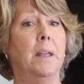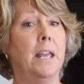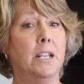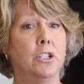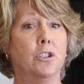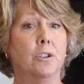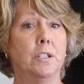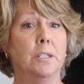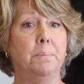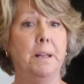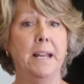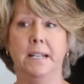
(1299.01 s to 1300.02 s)

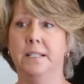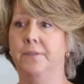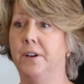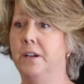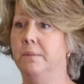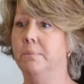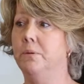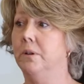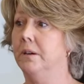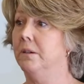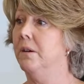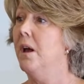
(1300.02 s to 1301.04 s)
Insurance planning is very
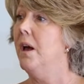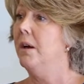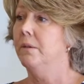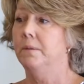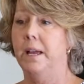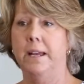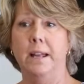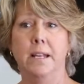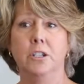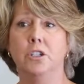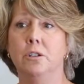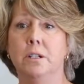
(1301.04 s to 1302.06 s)
important.
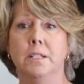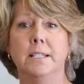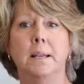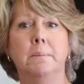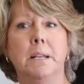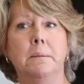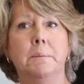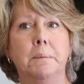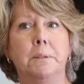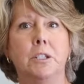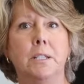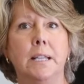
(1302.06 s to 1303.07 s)
Insurance, sometimes
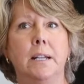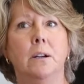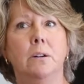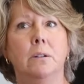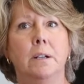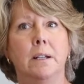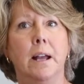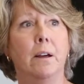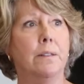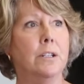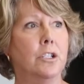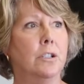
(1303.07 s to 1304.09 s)
people just think, oh,
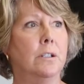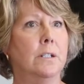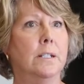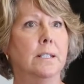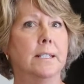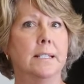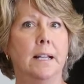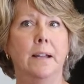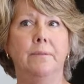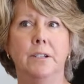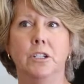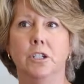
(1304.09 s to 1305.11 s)
health insurance,
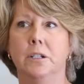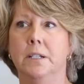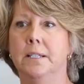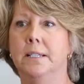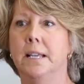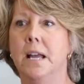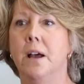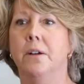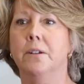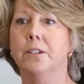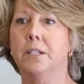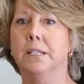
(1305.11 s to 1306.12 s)
life insurance.
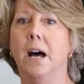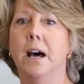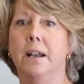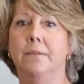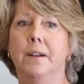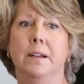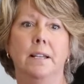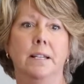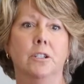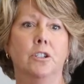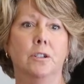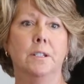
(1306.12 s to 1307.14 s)
Well, there's a lot of
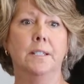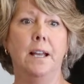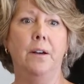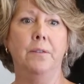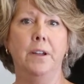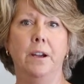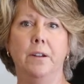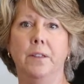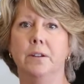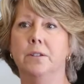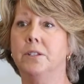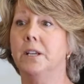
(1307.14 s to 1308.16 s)
insurance out there.
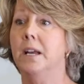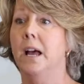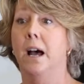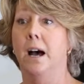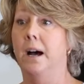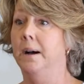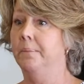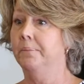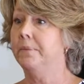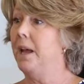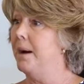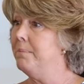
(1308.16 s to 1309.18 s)
There's
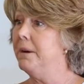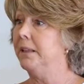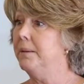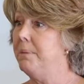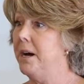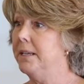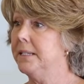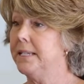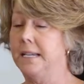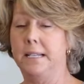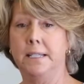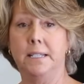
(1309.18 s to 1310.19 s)
umbrella
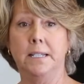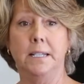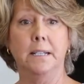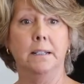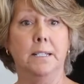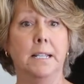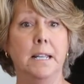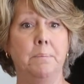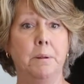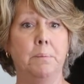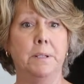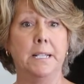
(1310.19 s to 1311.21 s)
policies to
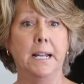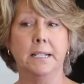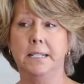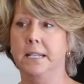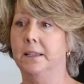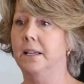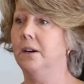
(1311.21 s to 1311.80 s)
keep you protected.